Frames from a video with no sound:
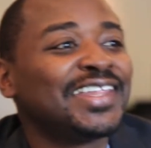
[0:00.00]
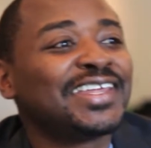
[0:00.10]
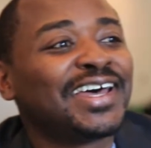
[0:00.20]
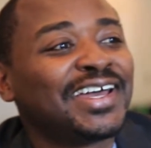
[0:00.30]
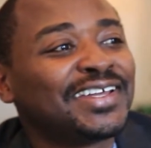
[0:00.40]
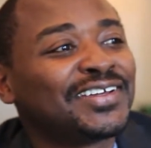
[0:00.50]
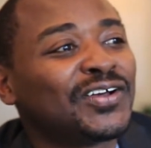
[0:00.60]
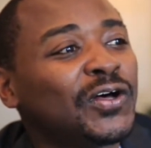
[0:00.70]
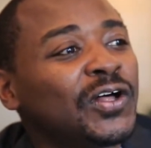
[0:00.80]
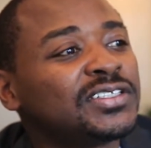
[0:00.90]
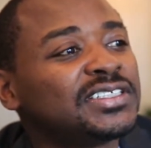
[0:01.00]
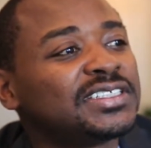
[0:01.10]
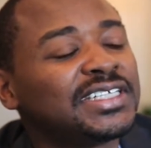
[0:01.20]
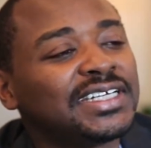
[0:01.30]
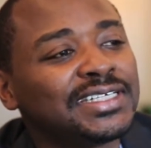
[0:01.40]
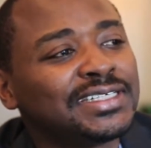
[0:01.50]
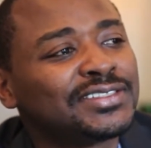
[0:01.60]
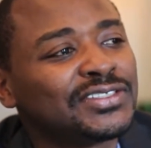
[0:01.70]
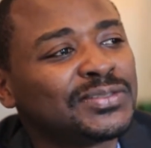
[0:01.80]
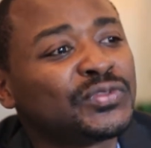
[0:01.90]
and then I called to
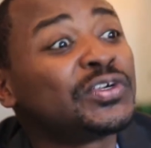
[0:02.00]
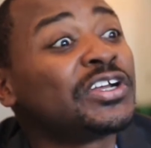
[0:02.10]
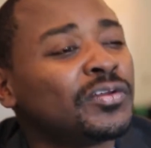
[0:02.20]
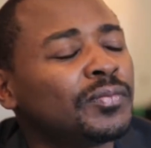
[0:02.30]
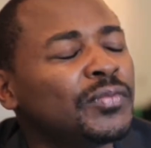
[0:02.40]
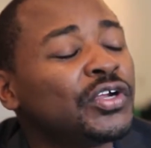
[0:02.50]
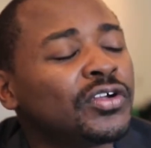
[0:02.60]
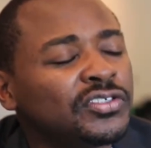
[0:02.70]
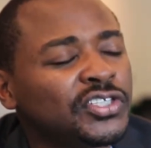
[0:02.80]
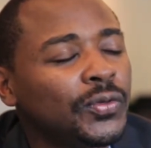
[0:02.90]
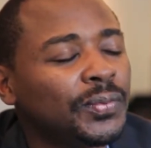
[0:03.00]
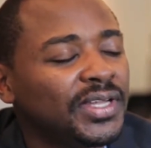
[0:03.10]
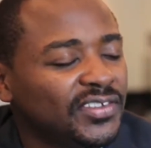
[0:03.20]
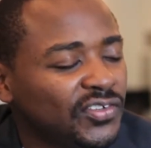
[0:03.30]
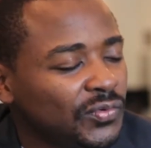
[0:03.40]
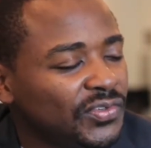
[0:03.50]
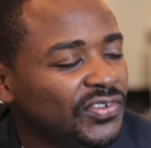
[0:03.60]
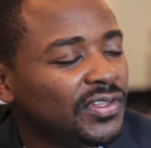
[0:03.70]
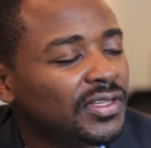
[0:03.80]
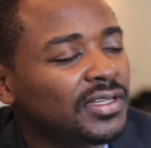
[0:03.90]
say to Muriel, Muriel Topaz, who
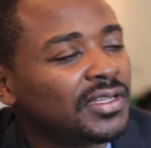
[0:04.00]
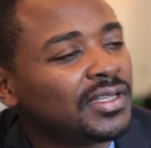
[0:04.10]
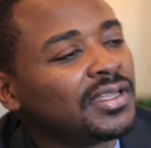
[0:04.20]
was the